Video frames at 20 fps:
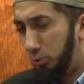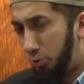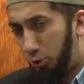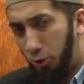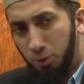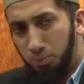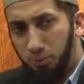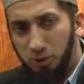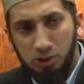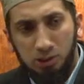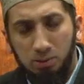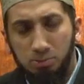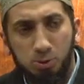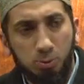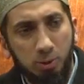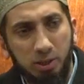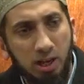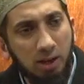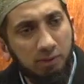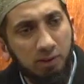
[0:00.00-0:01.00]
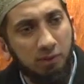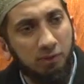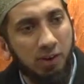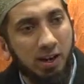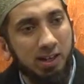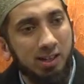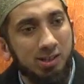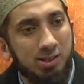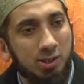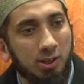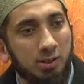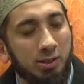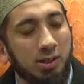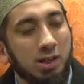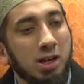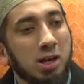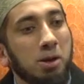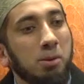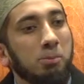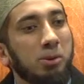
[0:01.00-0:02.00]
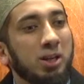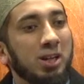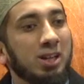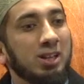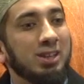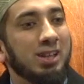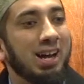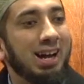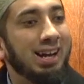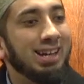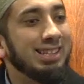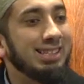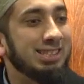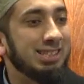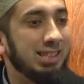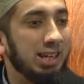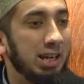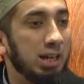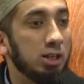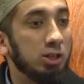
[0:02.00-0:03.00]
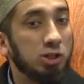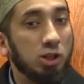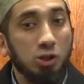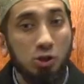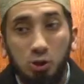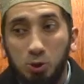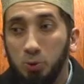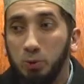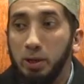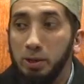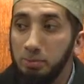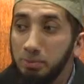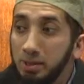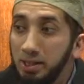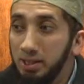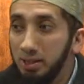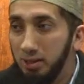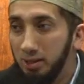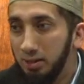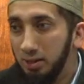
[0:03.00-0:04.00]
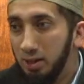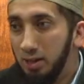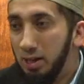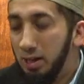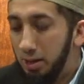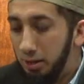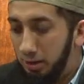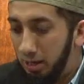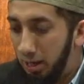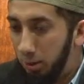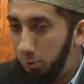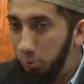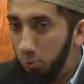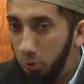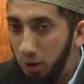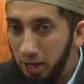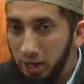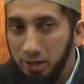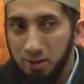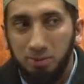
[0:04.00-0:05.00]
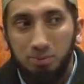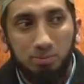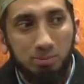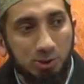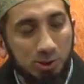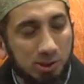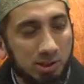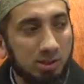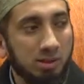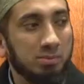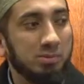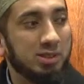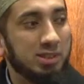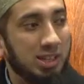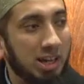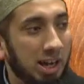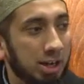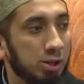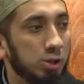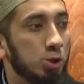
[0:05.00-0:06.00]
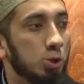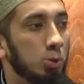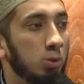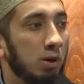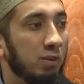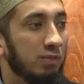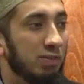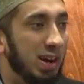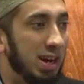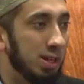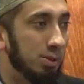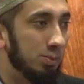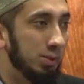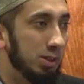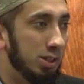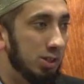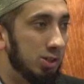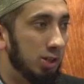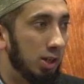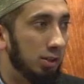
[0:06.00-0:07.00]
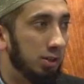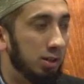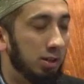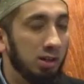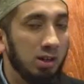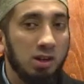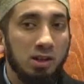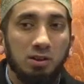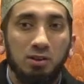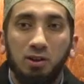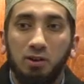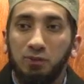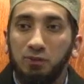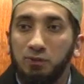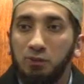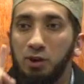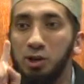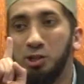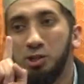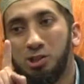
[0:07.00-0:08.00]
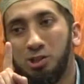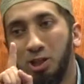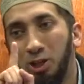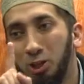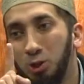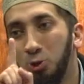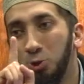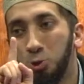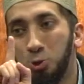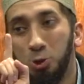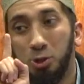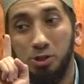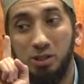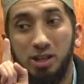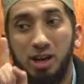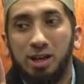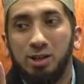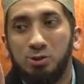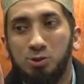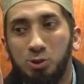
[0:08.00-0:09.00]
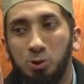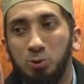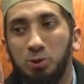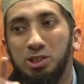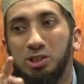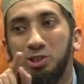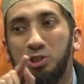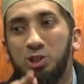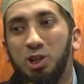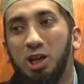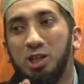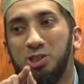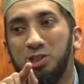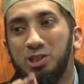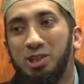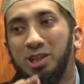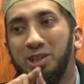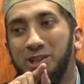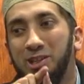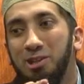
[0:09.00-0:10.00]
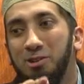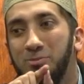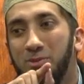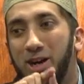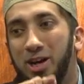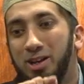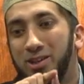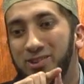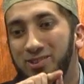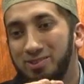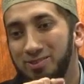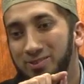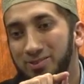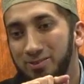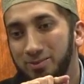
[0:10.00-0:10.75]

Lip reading: Good Muslims would never fight each other. But Allah is saying to you and me that when Muslims get into a fight with each other, the first thing you should not do is judge their iman.